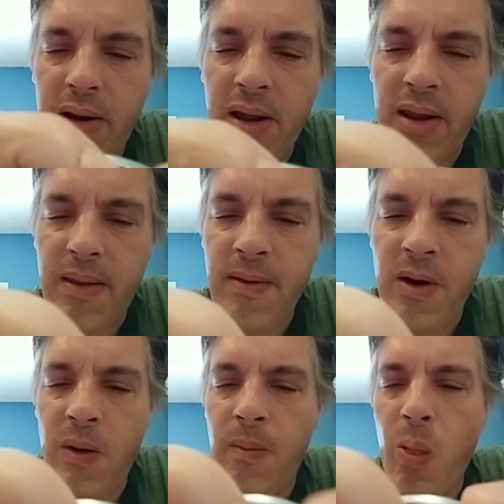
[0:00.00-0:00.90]
It, you
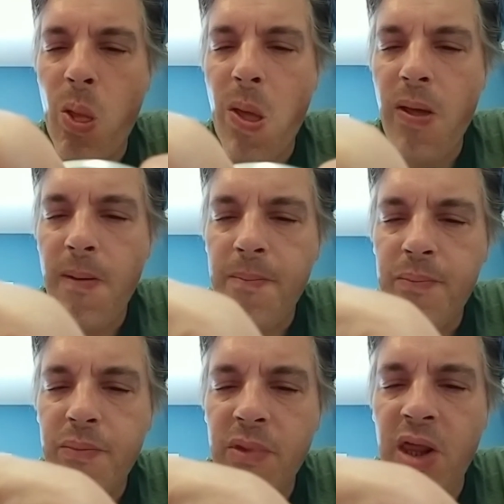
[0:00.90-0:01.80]
know,
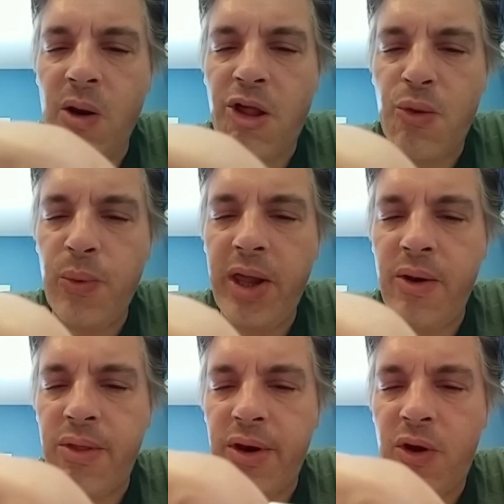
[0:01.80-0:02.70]
a little sweeter
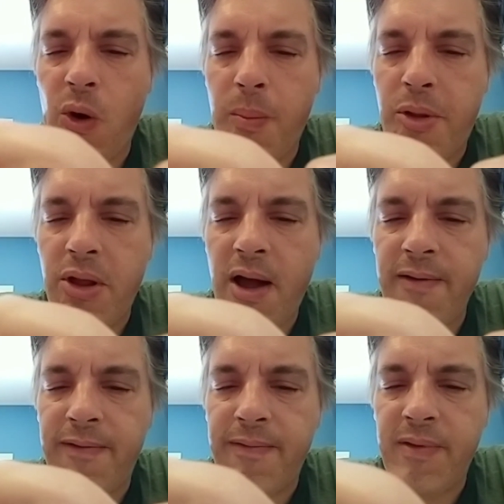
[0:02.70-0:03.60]
than Cope
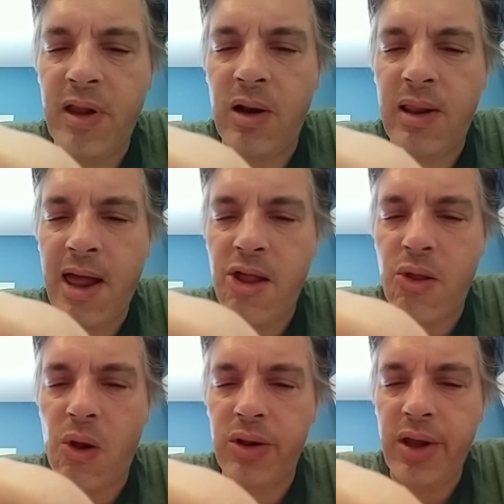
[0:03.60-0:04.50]
snuff, a little less
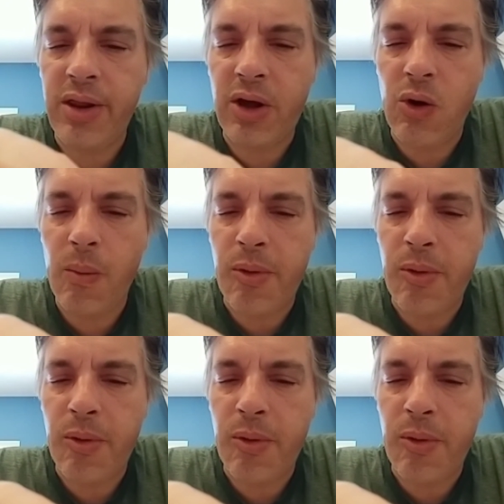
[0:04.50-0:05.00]
salty than Cope